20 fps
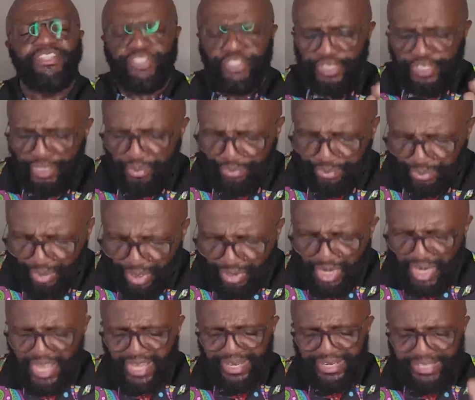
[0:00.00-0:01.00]
His
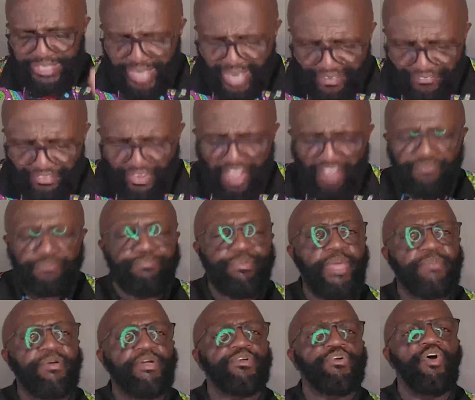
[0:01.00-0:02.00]
liberal gift of
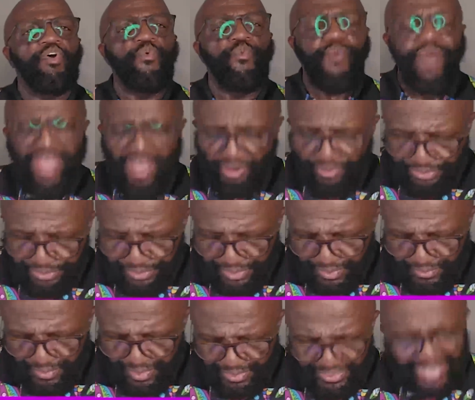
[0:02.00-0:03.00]
biblical
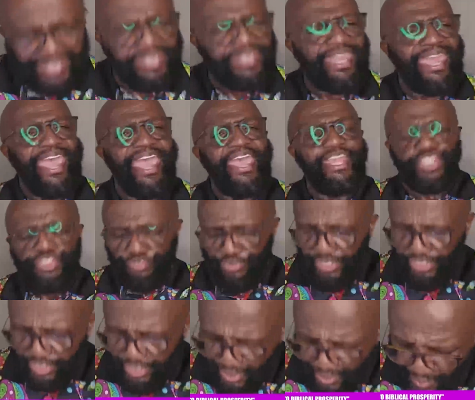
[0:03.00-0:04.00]
wealth that he has
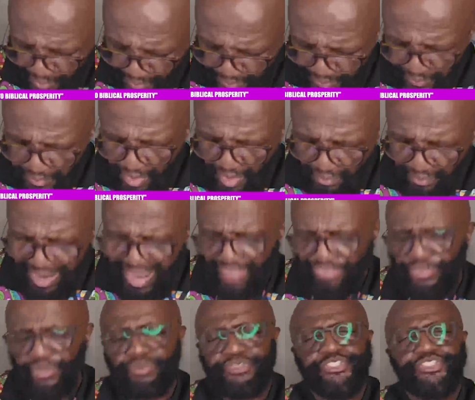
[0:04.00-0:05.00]
for you.
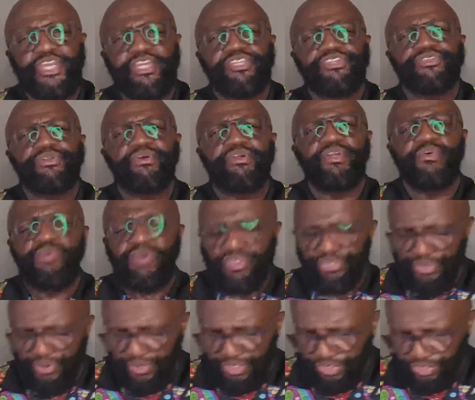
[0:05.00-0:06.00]
Matthew 6,
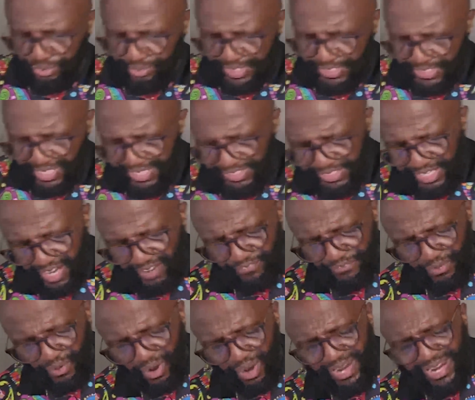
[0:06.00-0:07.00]
31, 33 says,
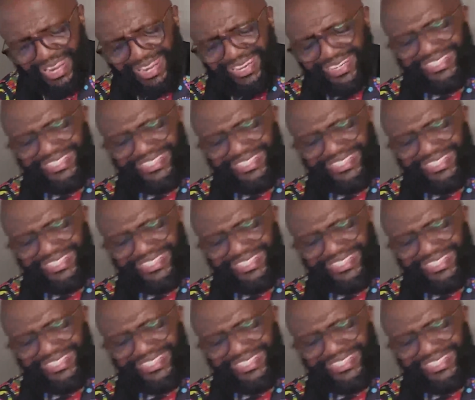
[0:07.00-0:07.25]
therefore,